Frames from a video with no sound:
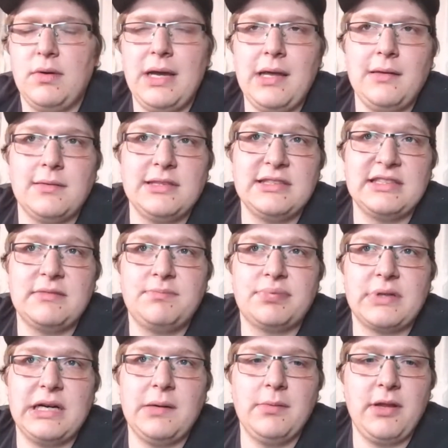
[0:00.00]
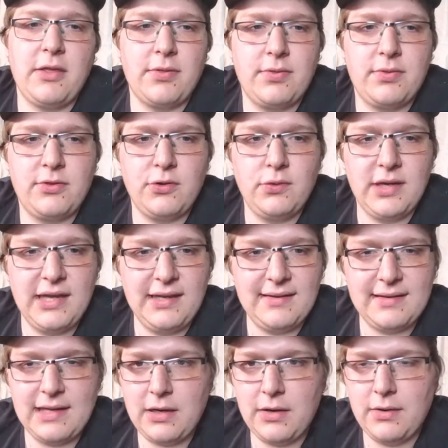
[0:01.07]
wow, like probably 2
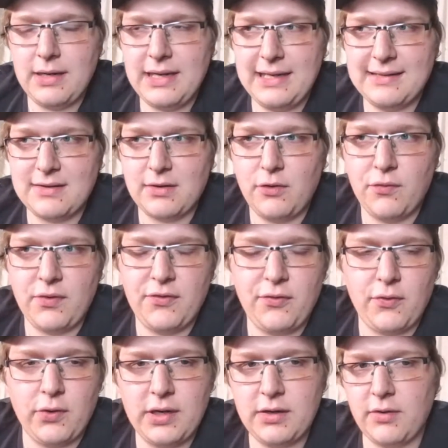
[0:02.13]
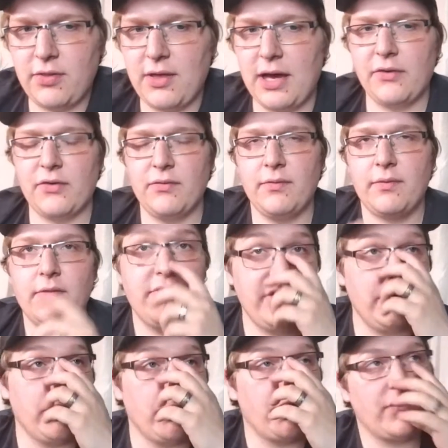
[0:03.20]
days now, and it's over 400,000
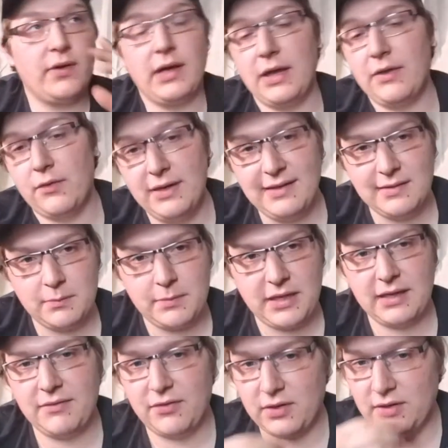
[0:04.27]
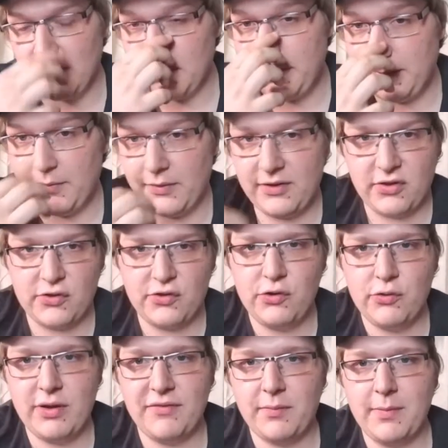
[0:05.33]
views. And the reason being, for a lot of people, this is
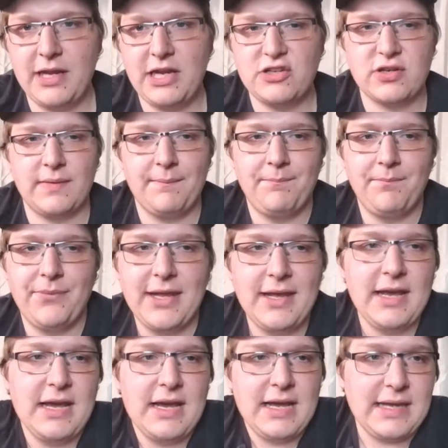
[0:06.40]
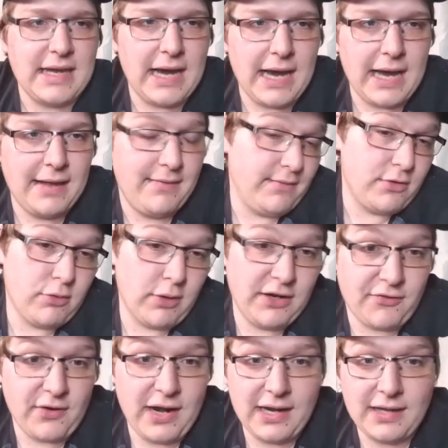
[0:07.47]
new information.
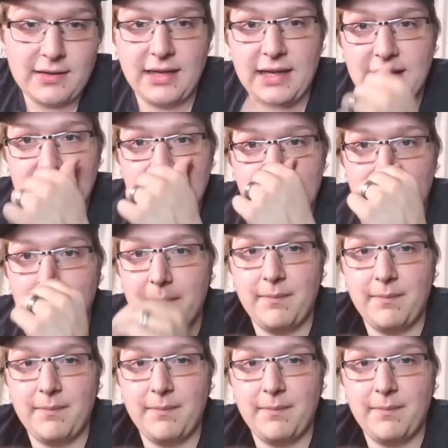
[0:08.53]
Quite frankly,